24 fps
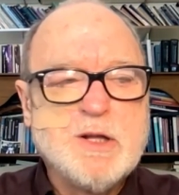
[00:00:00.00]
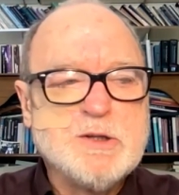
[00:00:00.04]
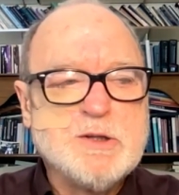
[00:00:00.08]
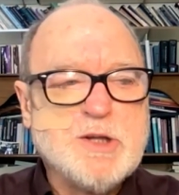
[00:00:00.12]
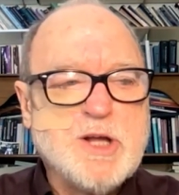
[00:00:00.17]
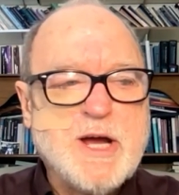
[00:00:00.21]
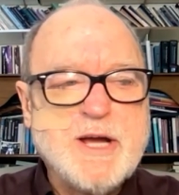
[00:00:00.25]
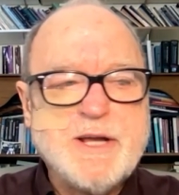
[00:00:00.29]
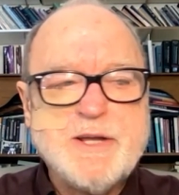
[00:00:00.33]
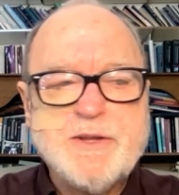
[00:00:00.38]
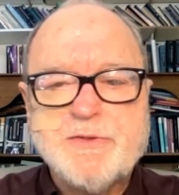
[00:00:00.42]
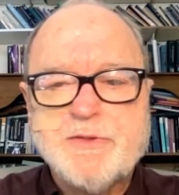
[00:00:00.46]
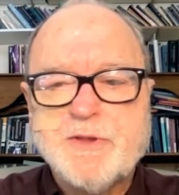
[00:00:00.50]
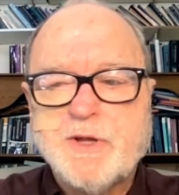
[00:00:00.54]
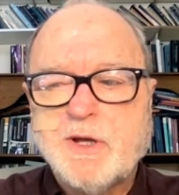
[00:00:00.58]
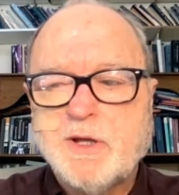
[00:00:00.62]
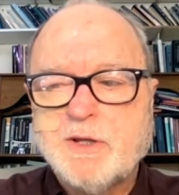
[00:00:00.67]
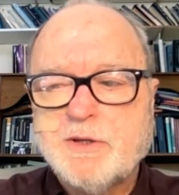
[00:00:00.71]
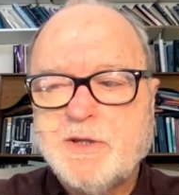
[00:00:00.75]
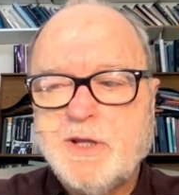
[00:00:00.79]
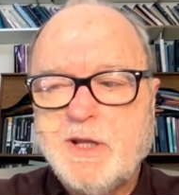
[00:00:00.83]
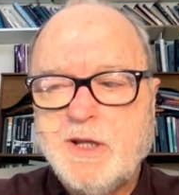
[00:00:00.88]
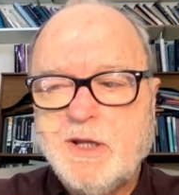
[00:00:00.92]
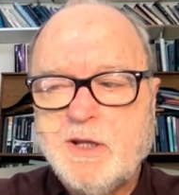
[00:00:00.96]
like
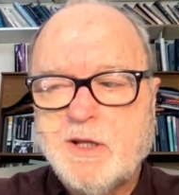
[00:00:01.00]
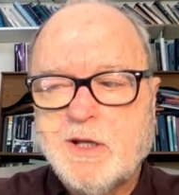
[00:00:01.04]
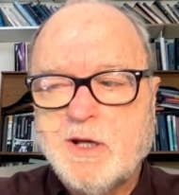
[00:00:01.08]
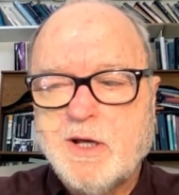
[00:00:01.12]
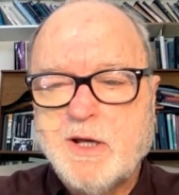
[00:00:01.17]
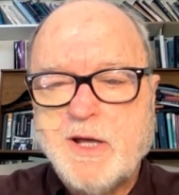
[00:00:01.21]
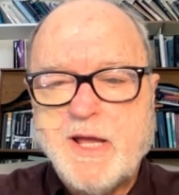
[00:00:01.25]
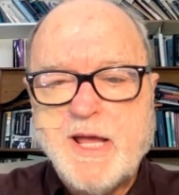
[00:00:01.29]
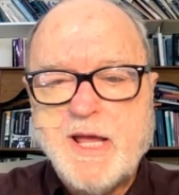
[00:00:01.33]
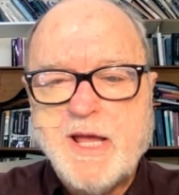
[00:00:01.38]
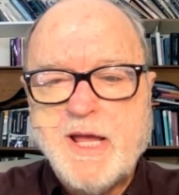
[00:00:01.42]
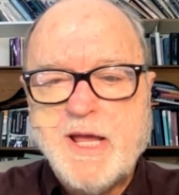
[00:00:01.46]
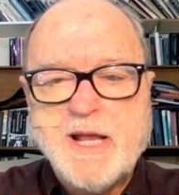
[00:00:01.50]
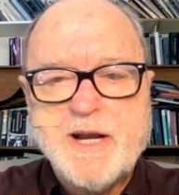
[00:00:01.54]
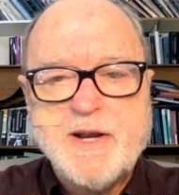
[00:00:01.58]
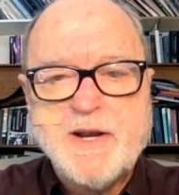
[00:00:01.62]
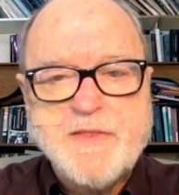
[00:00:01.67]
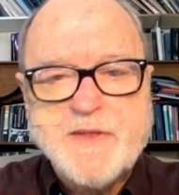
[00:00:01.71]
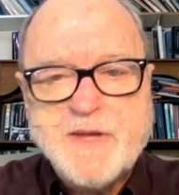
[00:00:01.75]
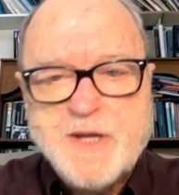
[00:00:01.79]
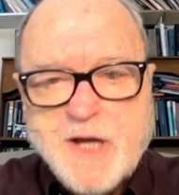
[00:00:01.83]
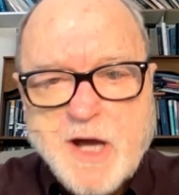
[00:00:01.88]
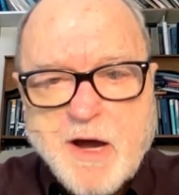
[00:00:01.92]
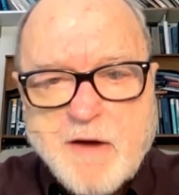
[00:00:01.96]
the head
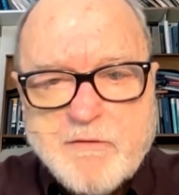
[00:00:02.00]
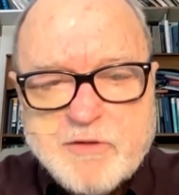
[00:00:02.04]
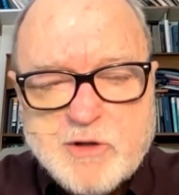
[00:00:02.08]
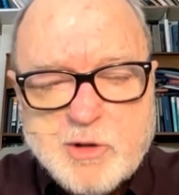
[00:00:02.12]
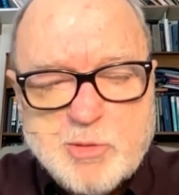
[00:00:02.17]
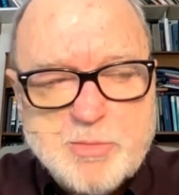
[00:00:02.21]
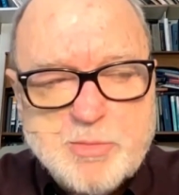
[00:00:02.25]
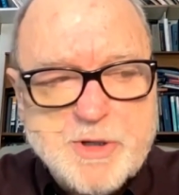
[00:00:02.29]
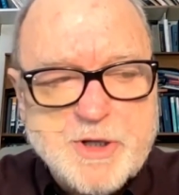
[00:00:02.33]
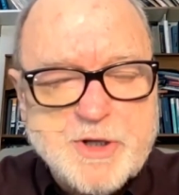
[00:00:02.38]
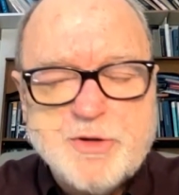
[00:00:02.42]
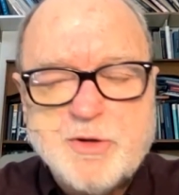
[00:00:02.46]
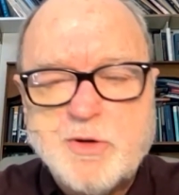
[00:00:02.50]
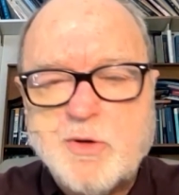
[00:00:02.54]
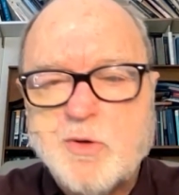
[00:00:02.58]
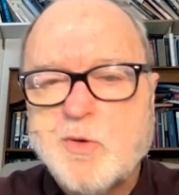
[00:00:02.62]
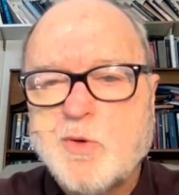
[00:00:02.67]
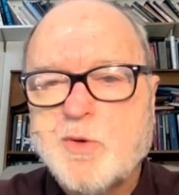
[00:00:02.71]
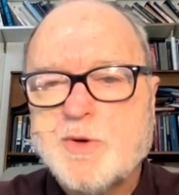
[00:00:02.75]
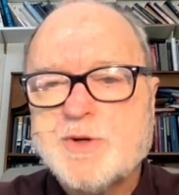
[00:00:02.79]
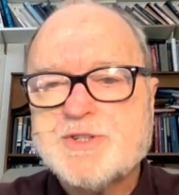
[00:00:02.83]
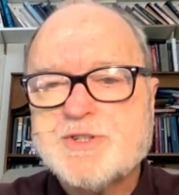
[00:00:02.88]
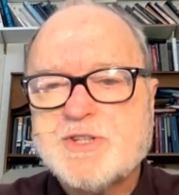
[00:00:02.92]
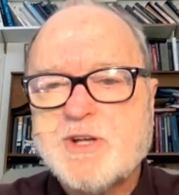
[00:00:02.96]
of the government
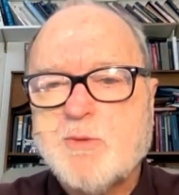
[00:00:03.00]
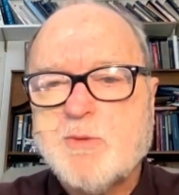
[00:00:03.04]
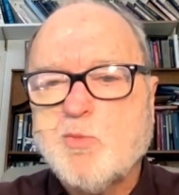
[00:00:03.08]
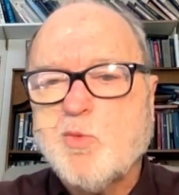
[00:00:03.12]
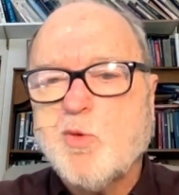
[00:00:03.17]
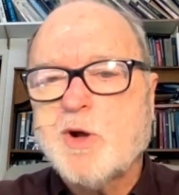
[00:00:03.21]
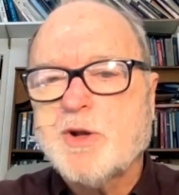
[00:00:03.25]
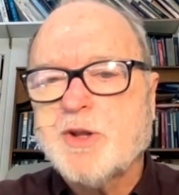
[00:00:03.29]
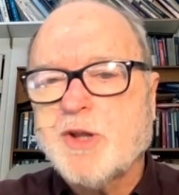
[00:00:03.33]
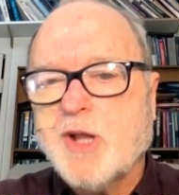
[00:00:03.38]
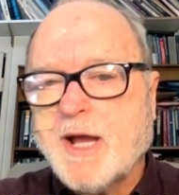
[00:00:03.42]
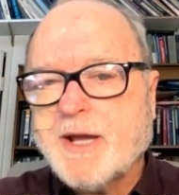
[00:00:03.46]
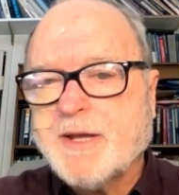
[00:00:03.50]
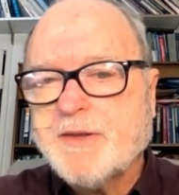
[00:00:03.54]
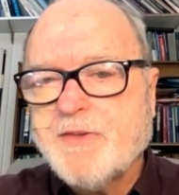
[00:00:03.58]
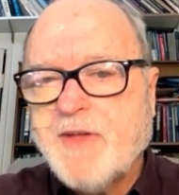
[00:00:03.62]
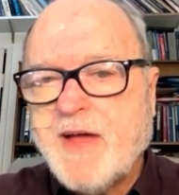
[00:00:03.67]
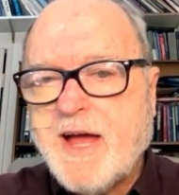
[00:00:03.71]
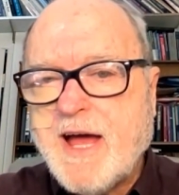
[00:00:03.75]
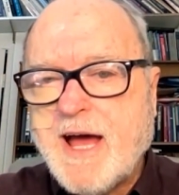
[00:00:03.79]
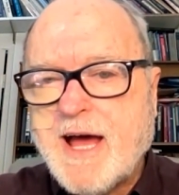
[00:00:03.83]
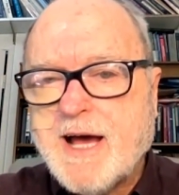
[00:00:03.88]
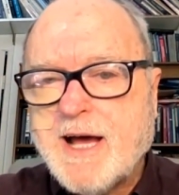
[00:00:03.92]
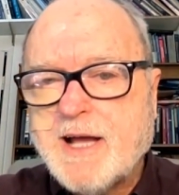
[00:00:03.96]
or someone like
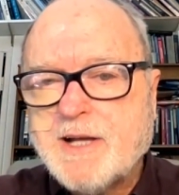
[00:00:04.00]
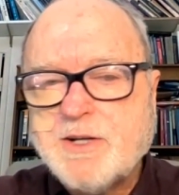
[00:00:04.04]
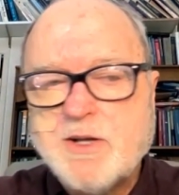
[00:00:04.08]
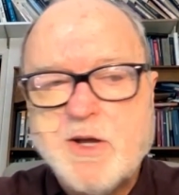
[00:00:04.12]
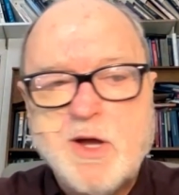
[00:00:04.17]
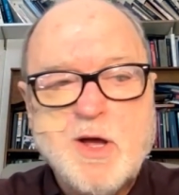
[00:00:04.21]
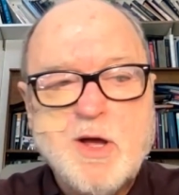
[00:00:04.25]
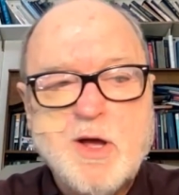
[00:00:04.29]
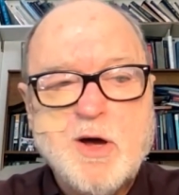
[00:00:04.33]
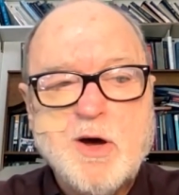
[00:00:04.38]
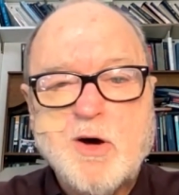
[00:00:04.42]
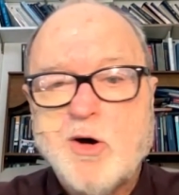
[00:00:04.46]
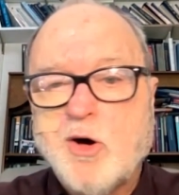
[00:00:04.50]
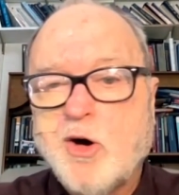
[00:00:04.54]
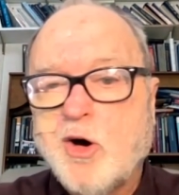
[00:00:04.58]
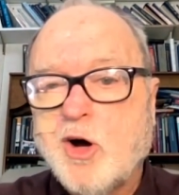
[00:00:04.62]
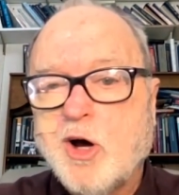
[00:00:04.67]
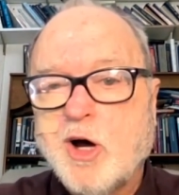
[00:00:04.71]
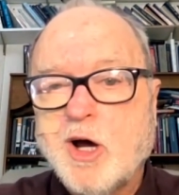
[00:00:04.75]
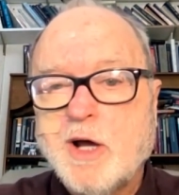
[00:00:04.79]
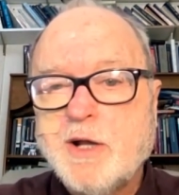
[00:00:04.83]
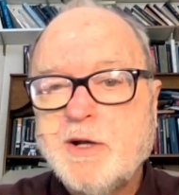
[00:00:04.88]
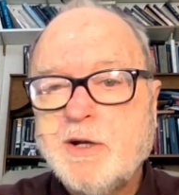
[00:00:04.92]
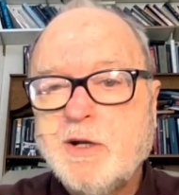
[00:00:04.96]
that
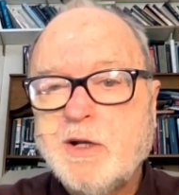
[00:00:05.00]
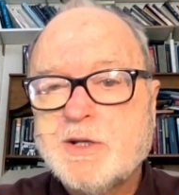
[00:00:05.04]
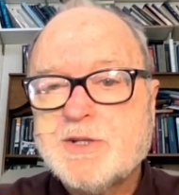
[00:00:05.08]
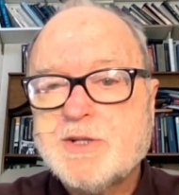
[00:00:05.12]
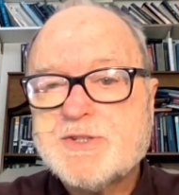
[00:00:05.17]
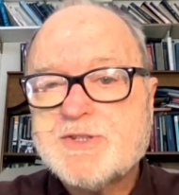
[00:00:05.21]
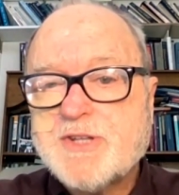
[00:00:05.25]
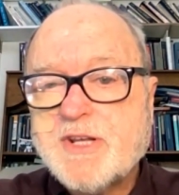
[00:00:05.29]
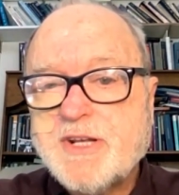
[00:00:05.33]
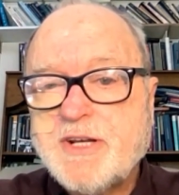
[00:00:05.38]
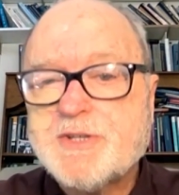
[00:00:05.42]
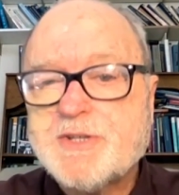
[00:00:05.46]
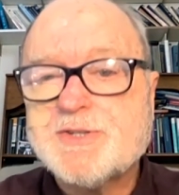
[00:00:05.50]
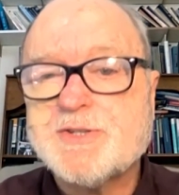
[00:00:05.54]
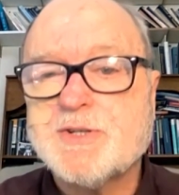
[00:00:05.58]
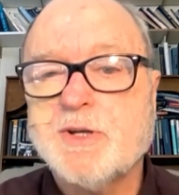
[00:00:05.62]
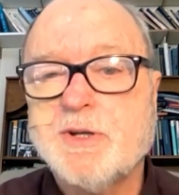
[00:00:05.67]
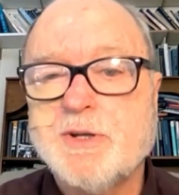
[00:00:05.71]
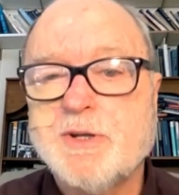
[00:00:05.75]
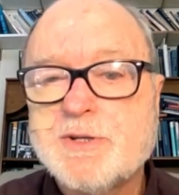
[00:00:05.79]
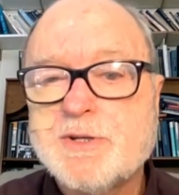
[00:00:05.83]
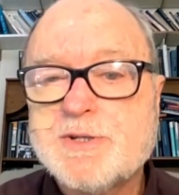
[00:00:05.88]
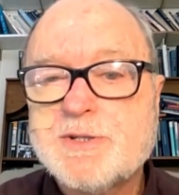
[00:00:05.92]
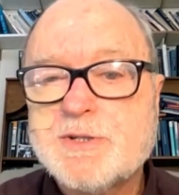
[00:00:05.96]
on
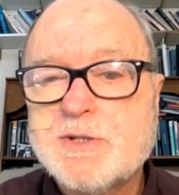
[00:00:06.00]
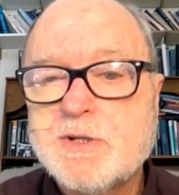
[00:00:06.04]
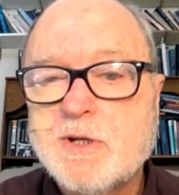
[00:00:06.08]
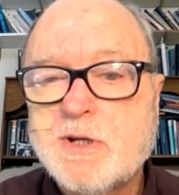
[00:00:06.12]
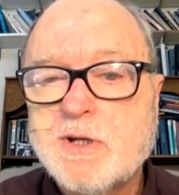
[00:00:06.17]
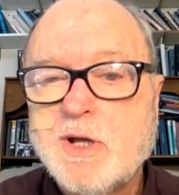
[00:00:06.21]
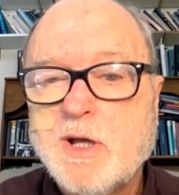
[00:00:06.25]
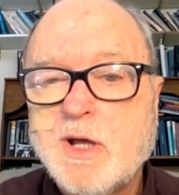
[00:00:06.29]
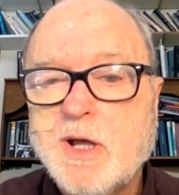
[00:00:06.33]
citizens.